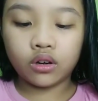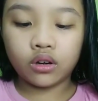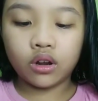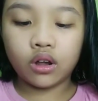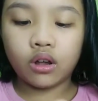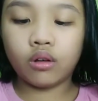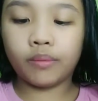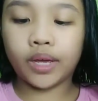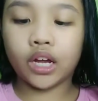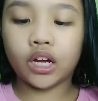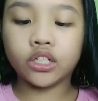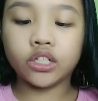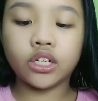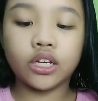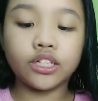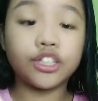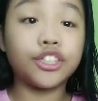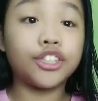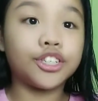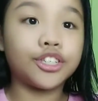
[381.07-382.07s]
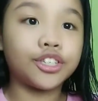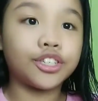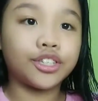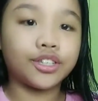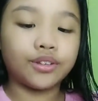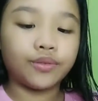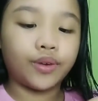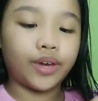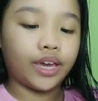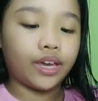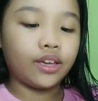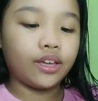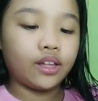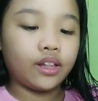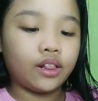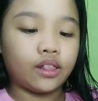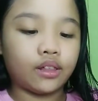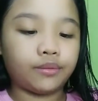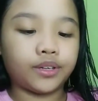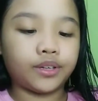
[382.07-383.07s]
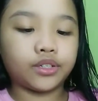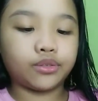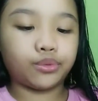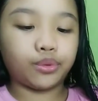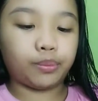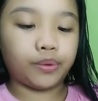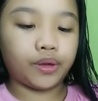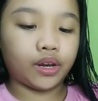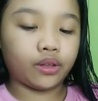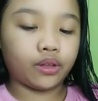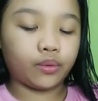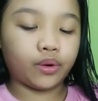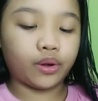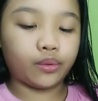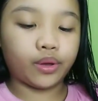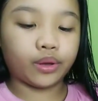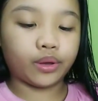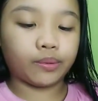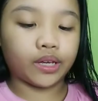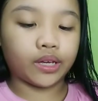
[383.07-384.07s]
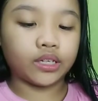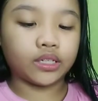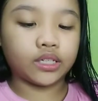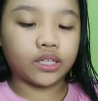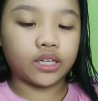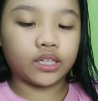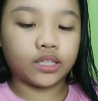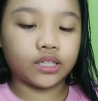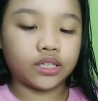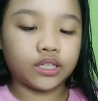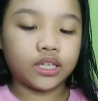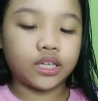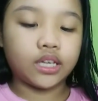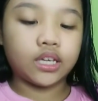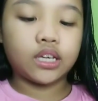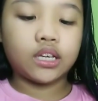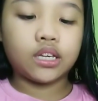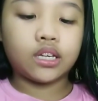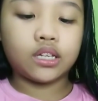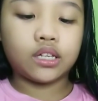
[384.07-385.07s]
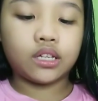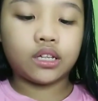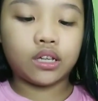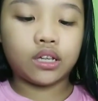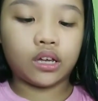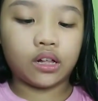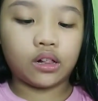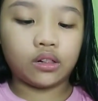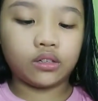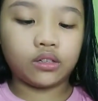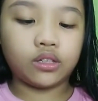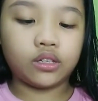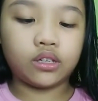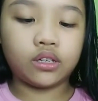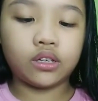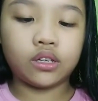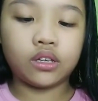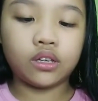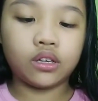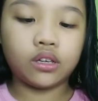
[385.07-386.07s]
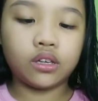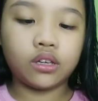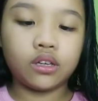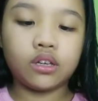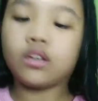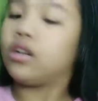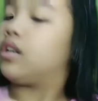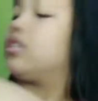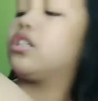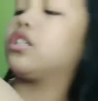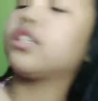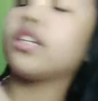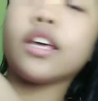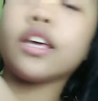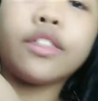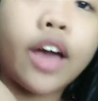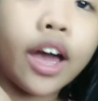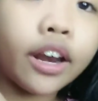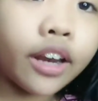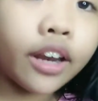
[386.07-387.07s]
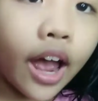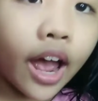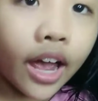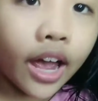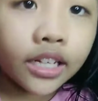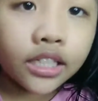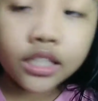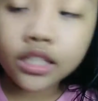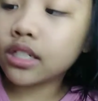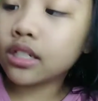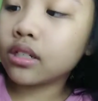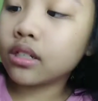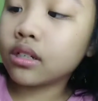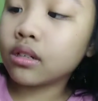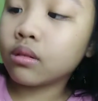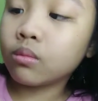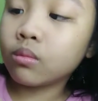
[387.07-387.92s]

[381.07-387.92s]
oh my gosh, it's just, wait, let me just repeat it real quick because it's just like that, guys.